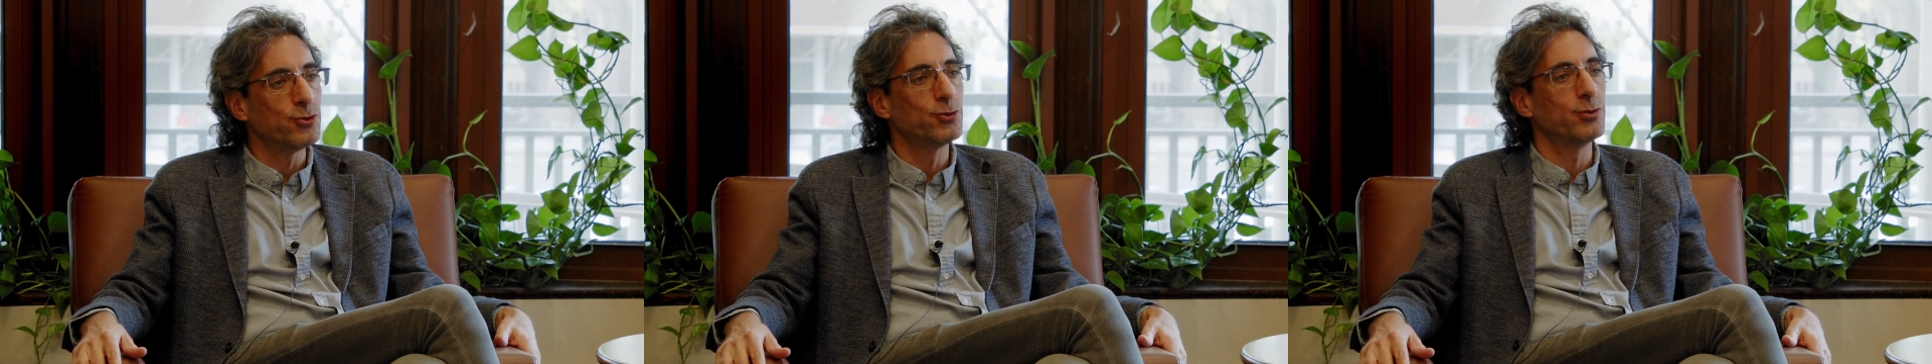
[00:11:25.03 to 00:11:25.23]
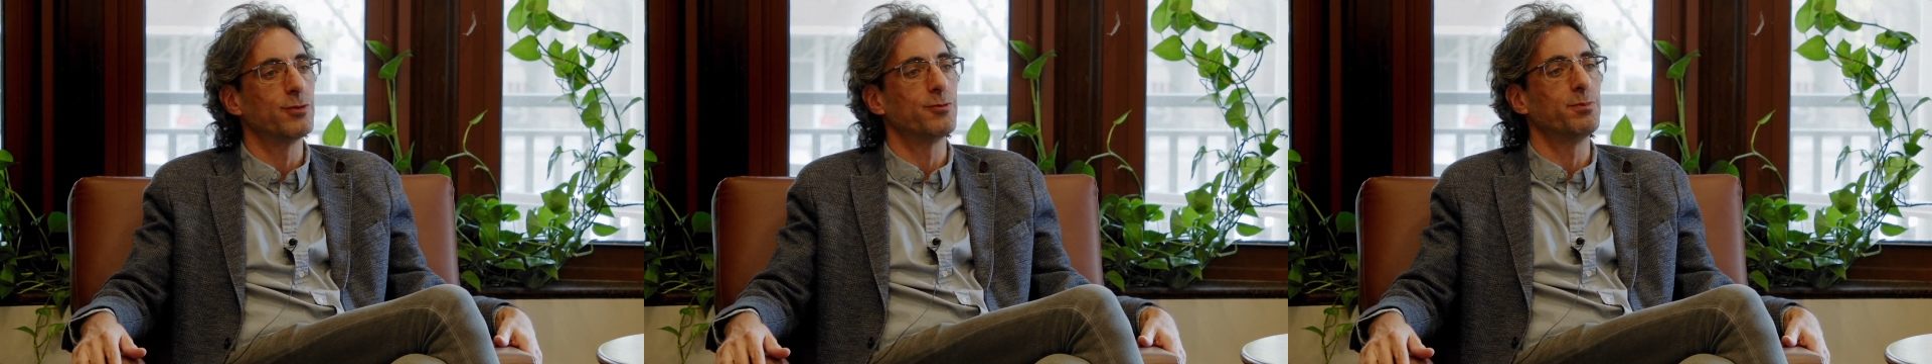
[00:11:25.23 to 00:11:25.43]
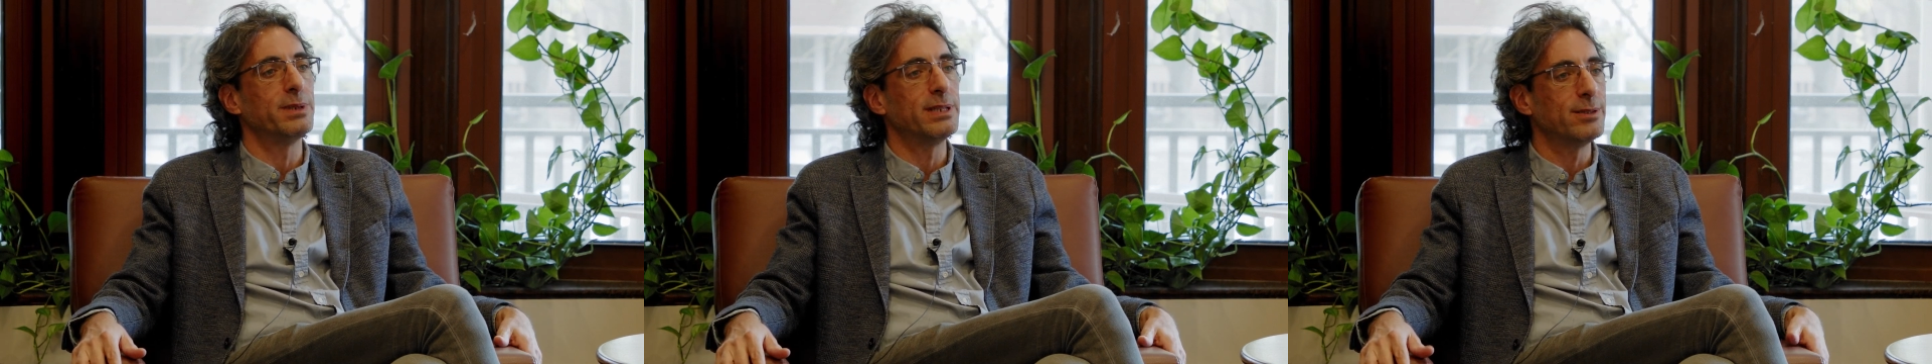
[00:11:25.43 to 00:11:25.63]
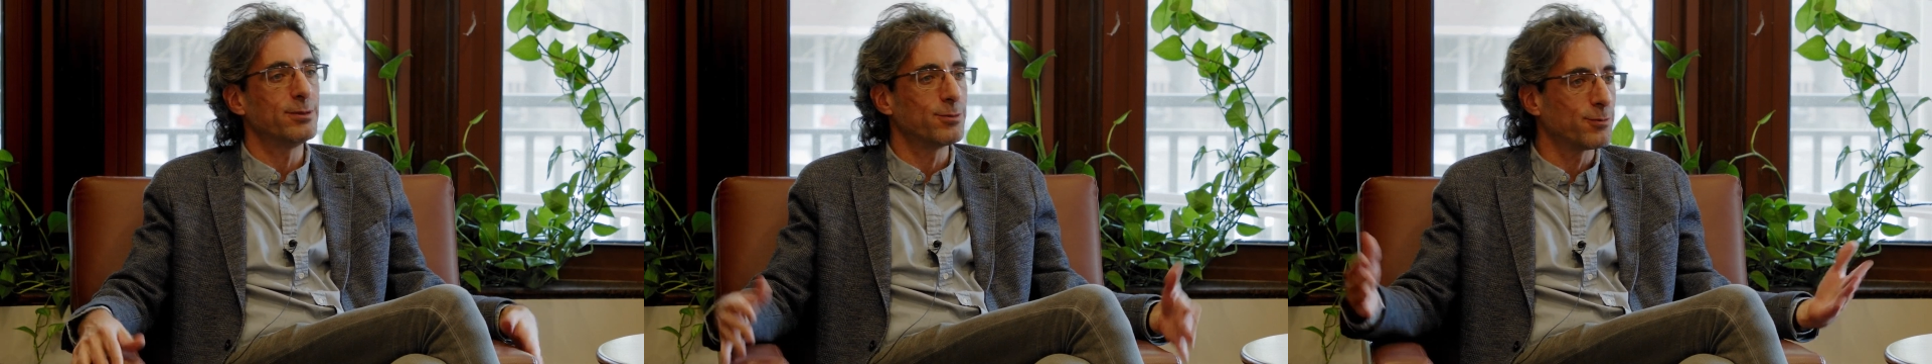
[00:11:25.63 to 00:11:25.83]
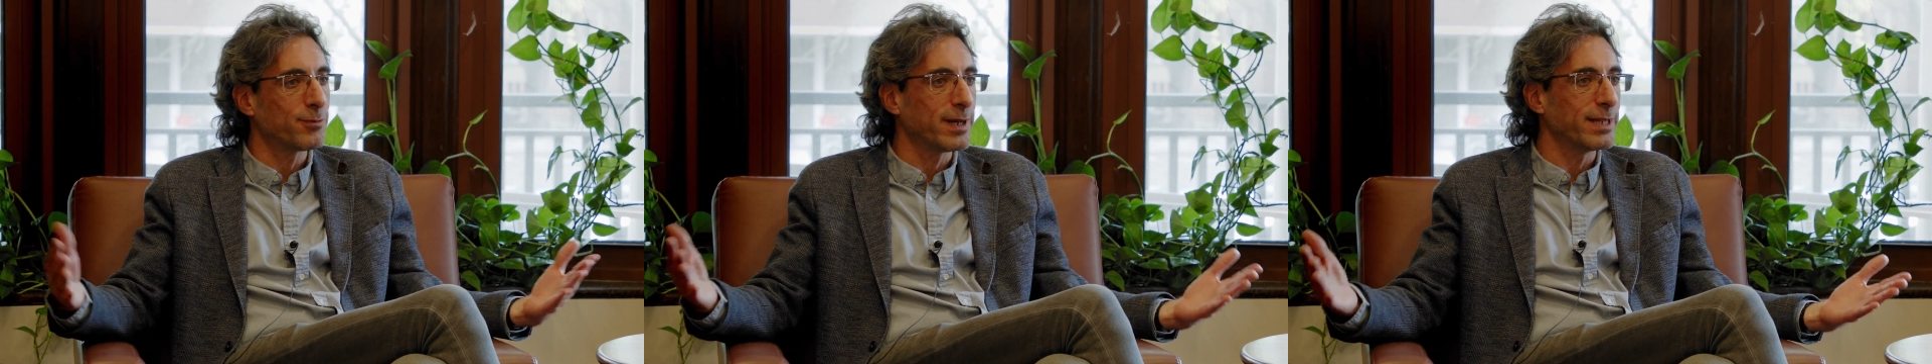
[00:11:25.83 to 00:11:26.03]
should have been
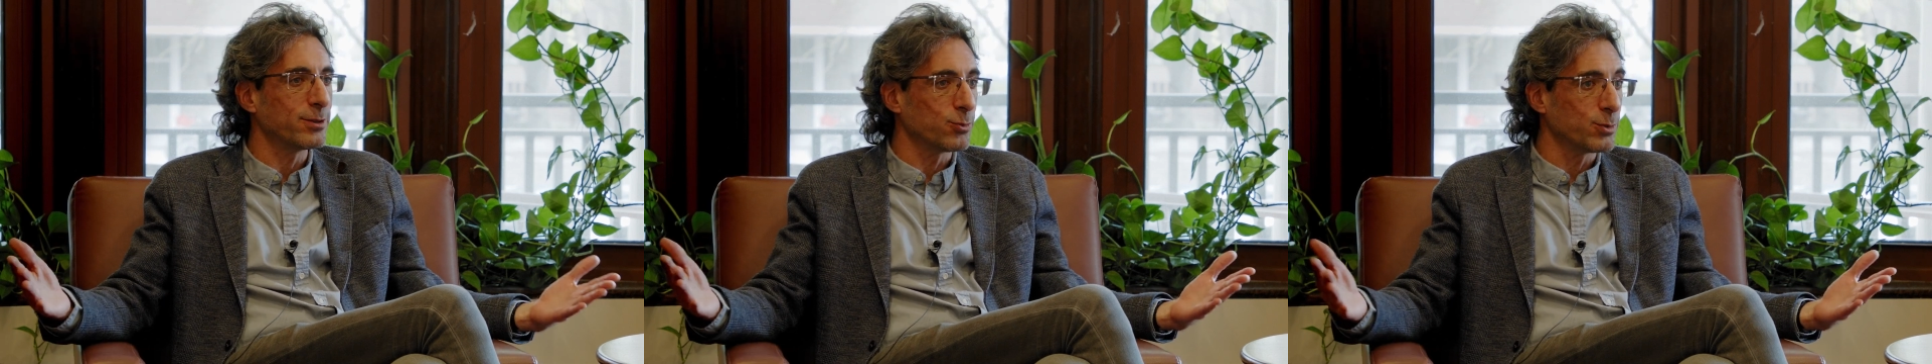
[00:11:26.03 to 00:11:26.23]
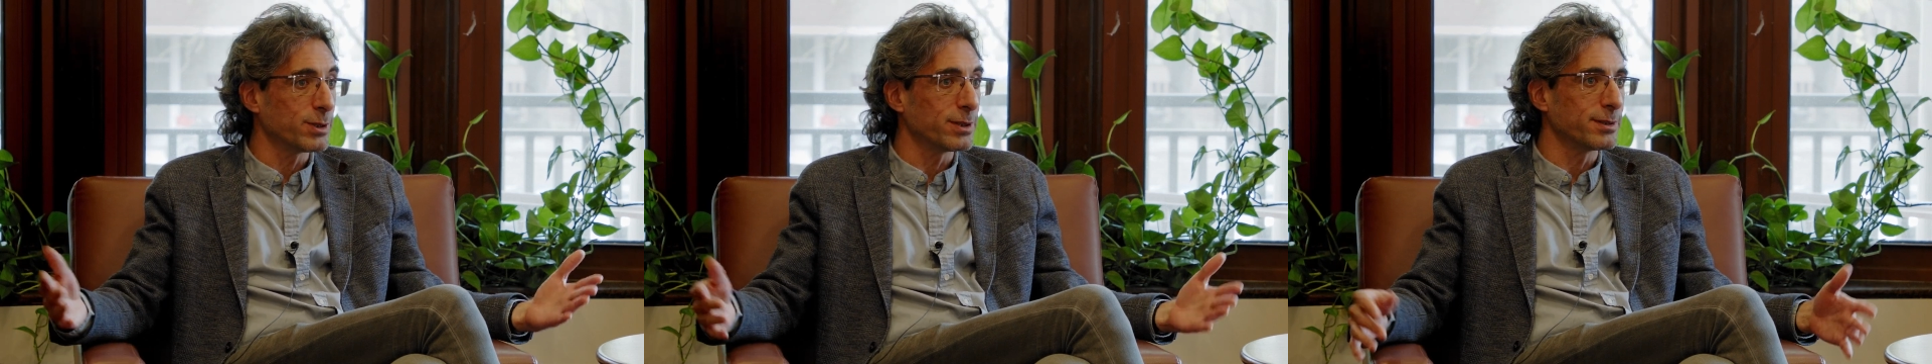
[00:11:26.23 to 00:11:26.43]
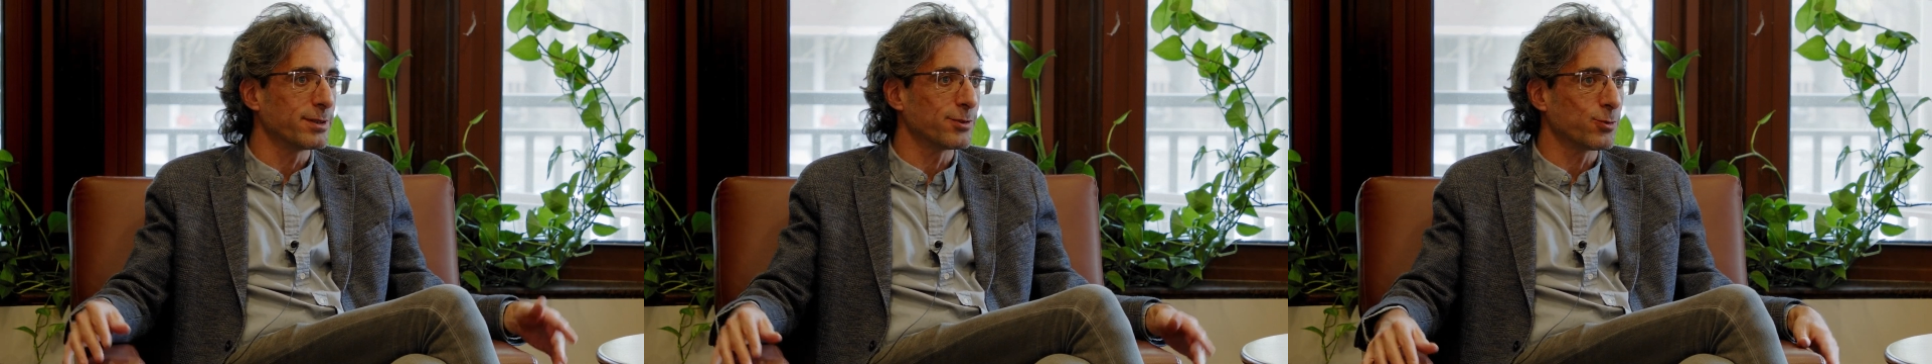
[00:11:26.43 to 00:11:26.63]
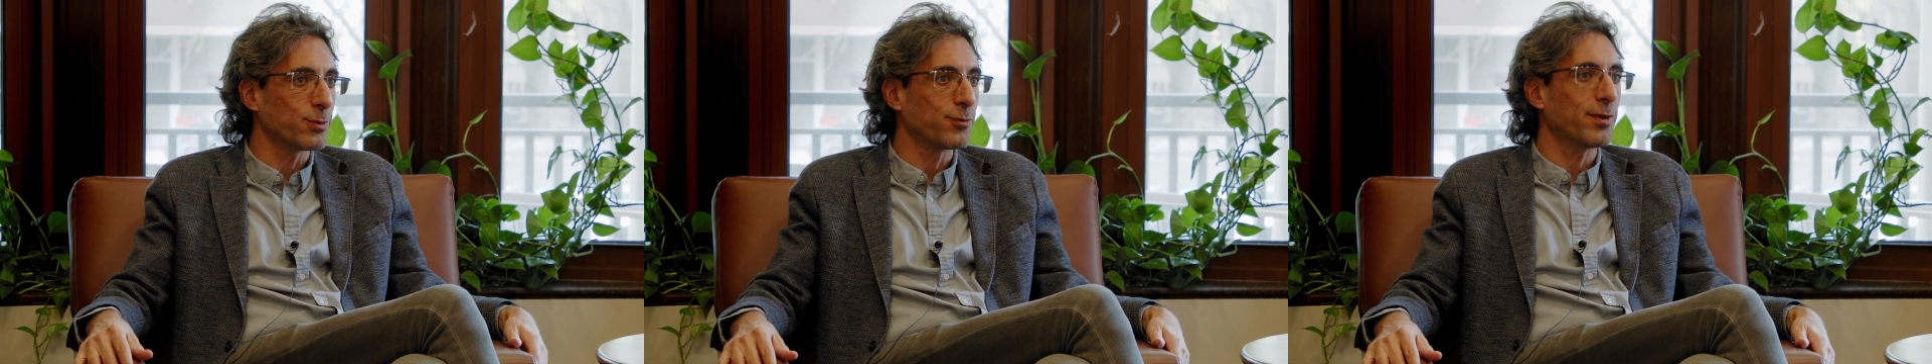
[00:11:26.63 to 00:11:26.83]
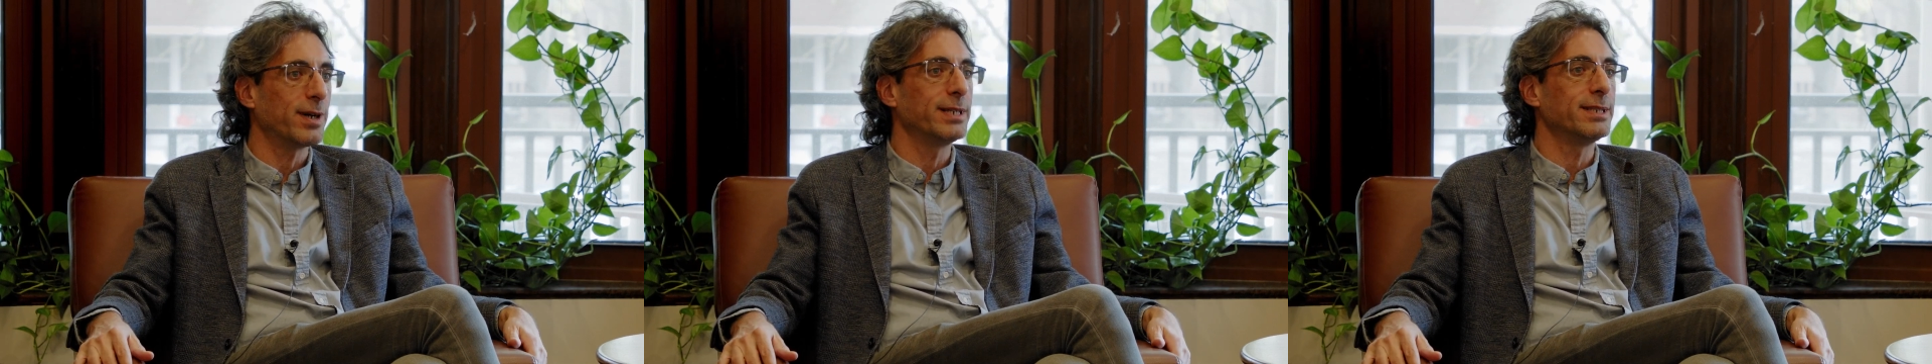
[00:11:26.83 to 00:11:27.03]
to find the world as we
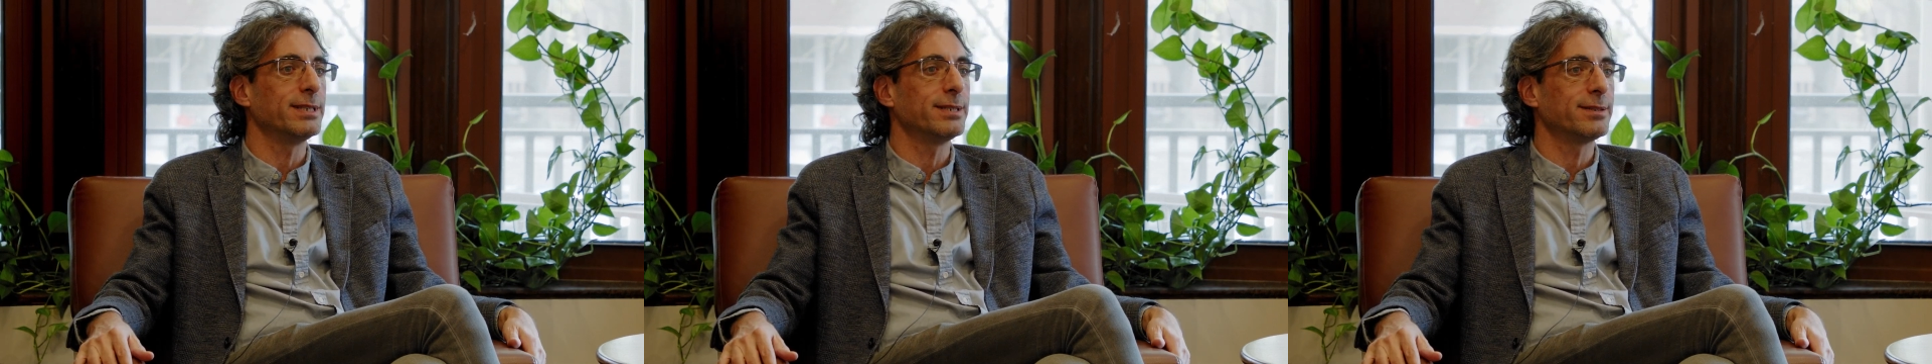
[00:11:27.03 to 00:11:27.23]
find